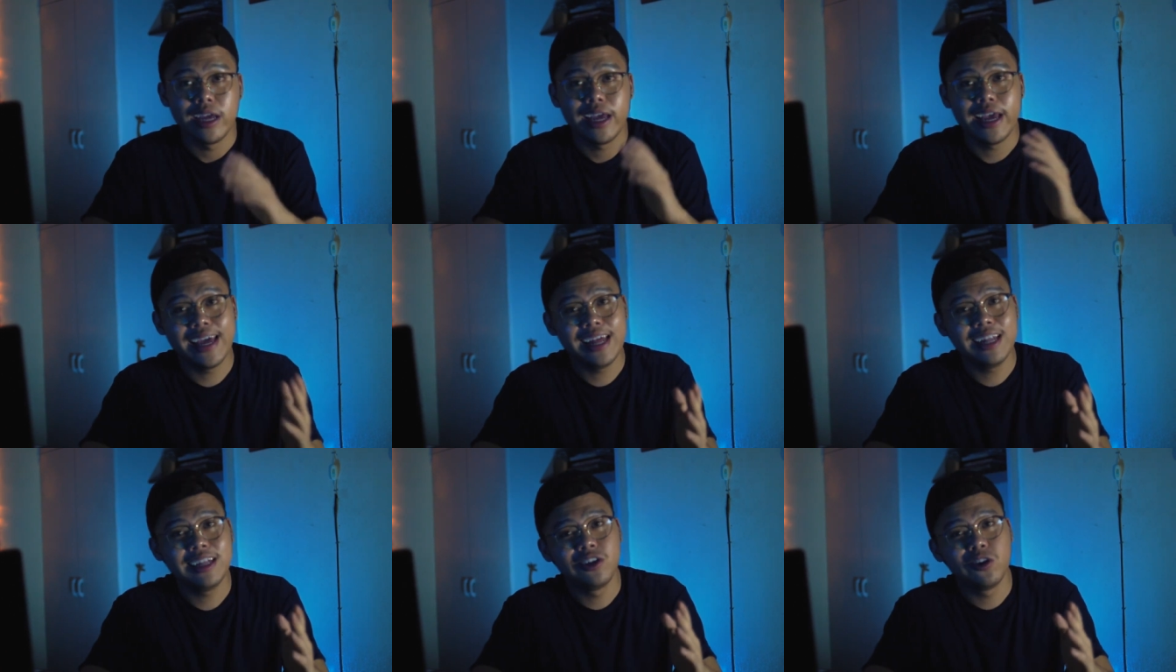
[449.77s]

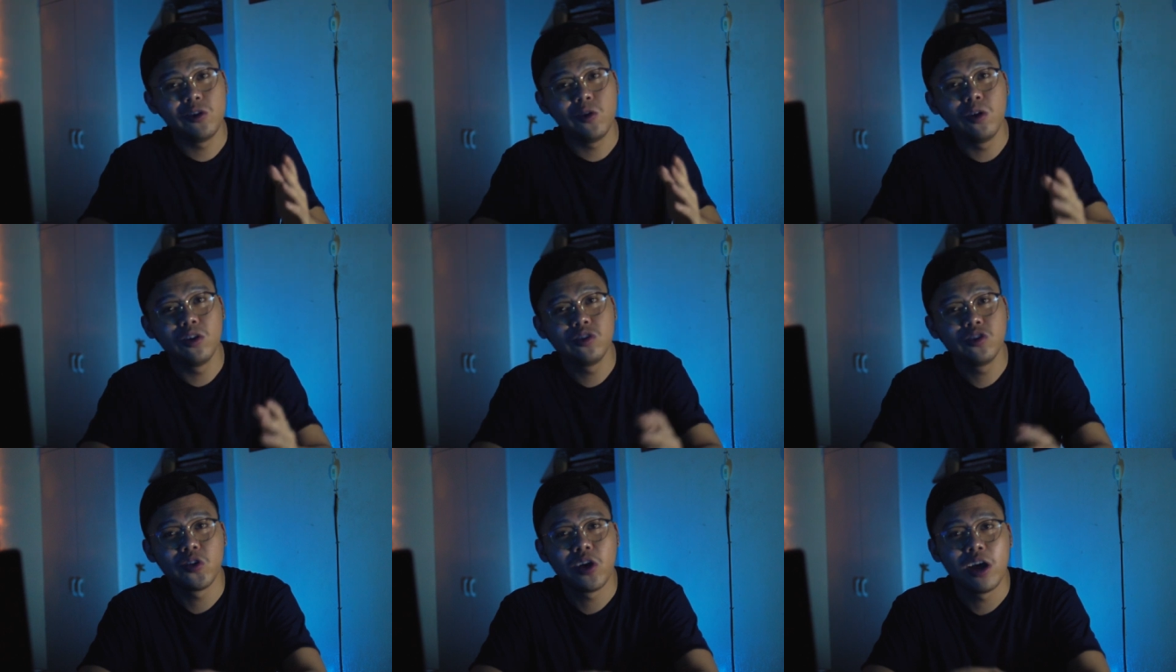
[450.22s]
and you
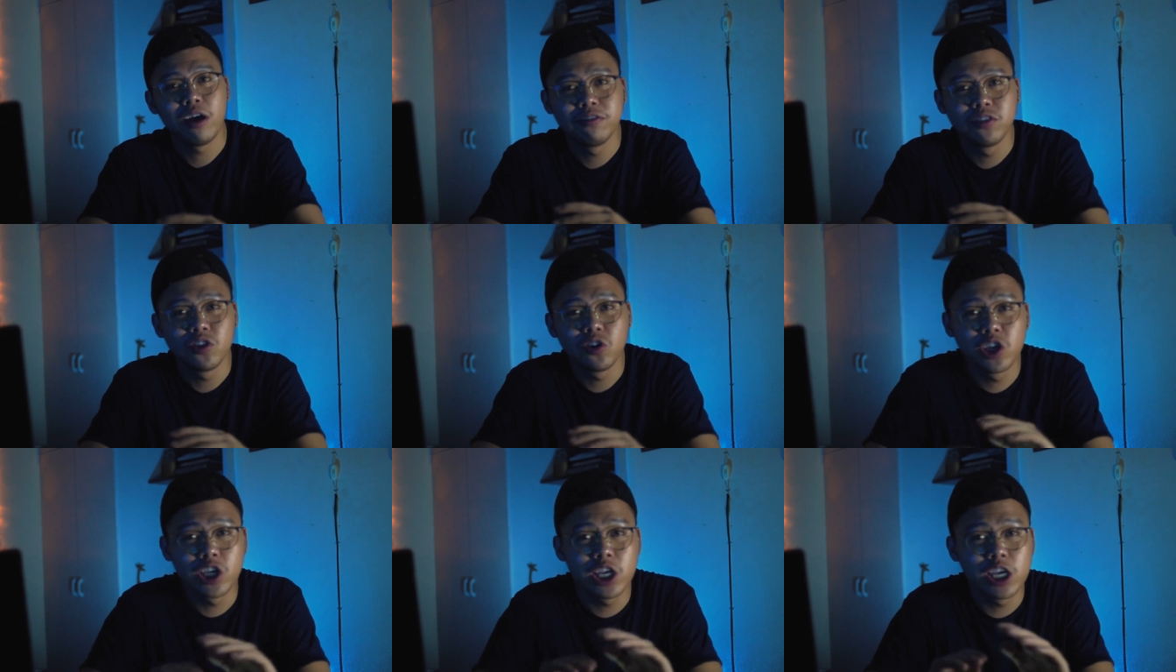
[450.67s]
also have
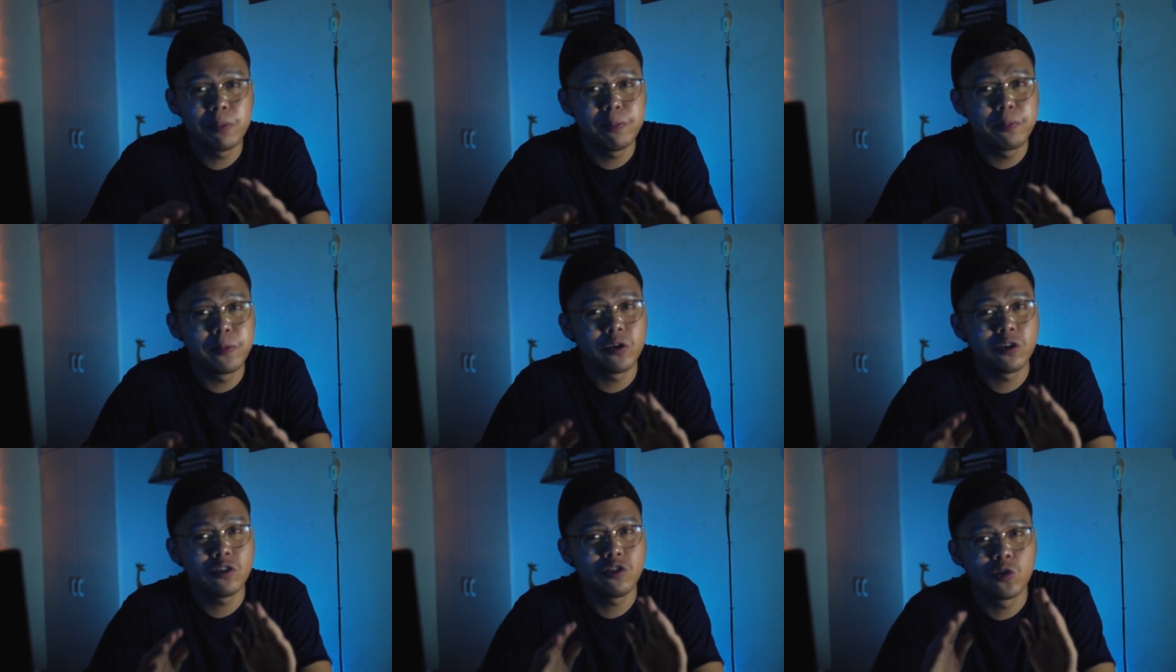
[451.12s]
to keep
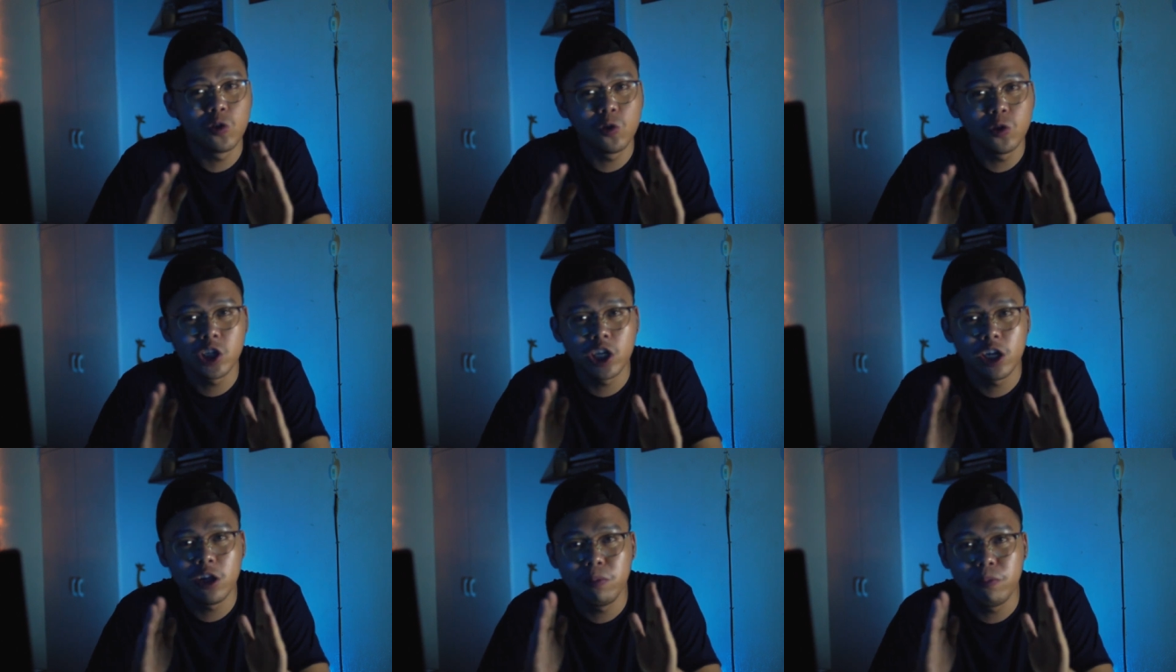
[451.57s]
your
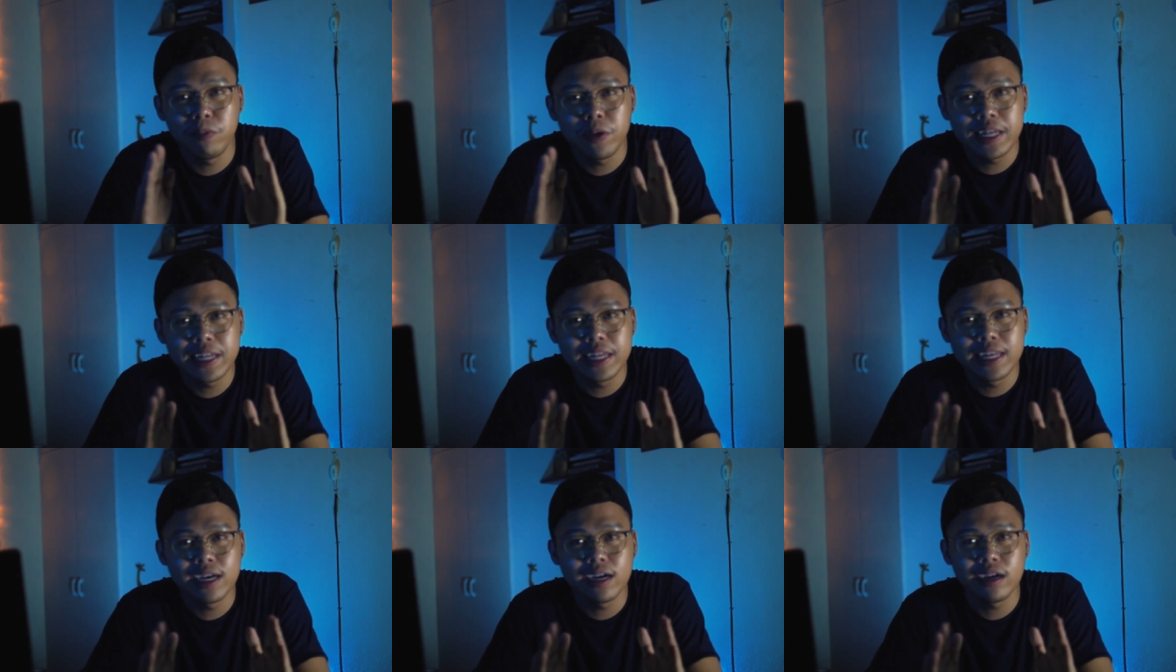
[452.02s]
social
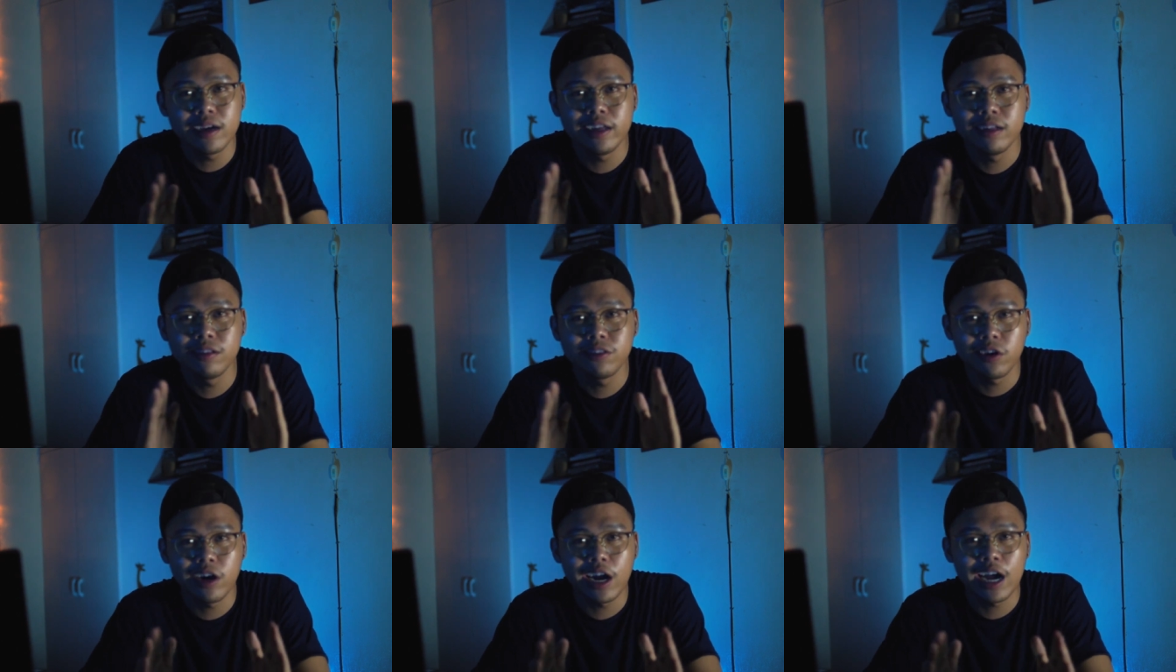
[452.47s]
media
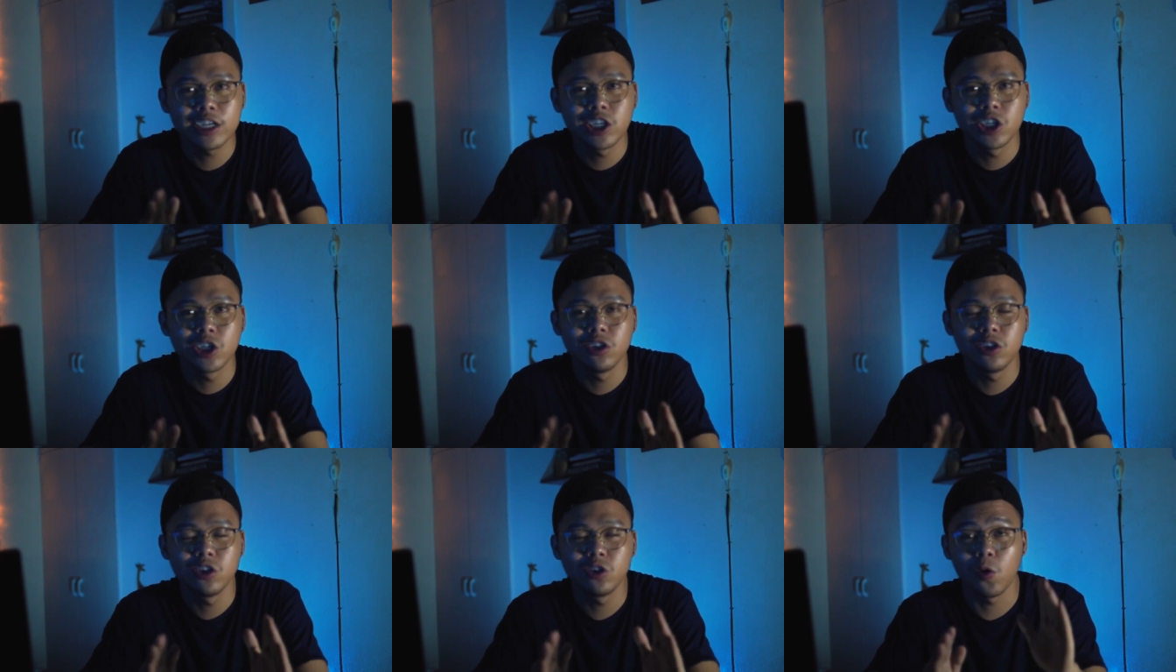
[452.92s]

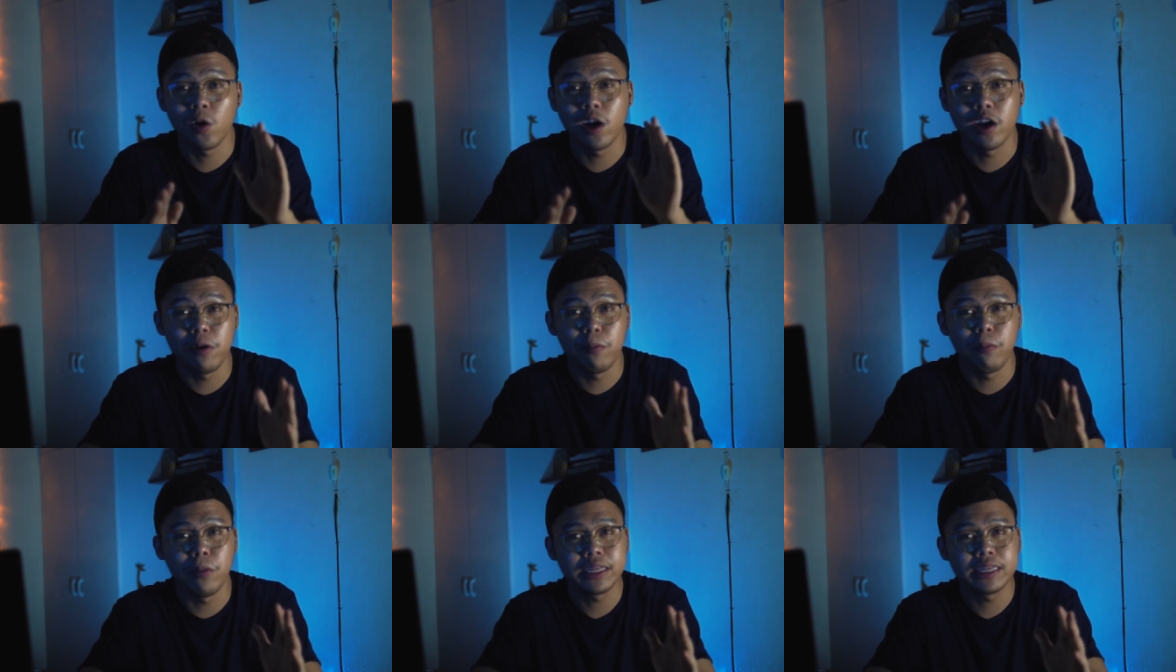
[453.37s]
interaction to a
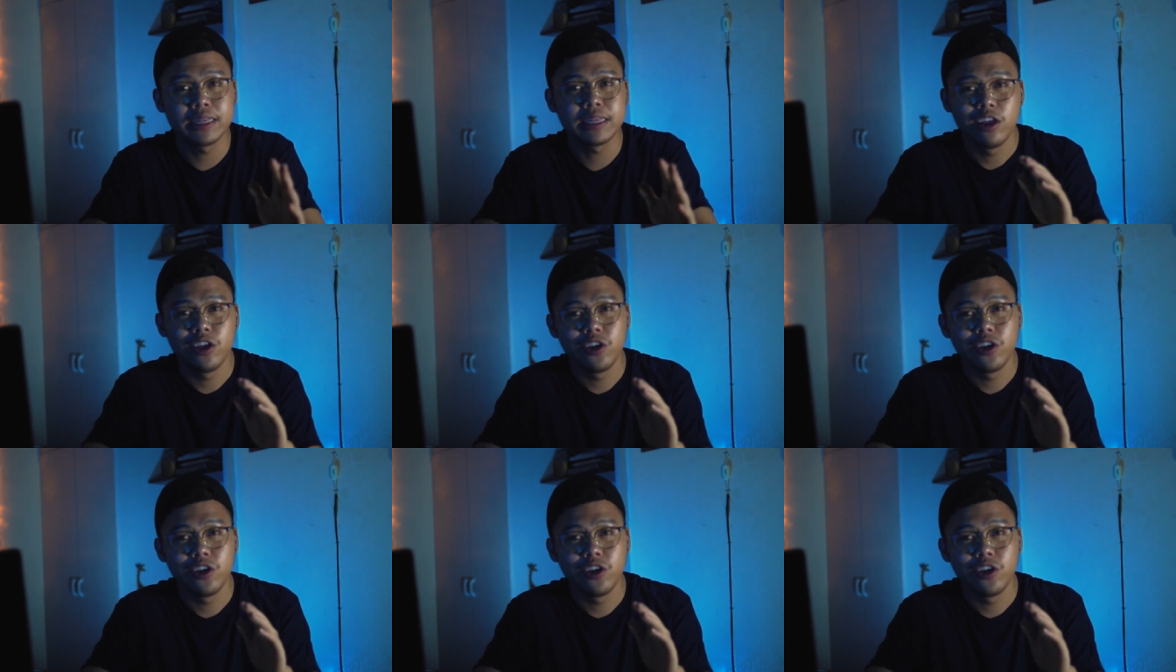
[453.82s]
limit.